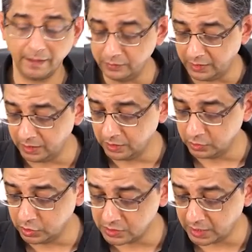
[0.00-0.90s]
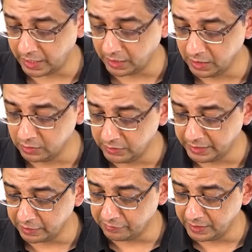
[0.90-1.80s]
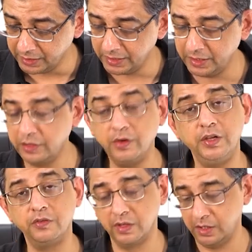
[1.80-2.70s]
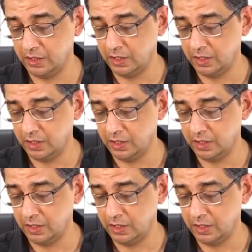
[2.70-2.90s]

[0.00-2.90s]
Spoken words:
then this angle will definitely increase.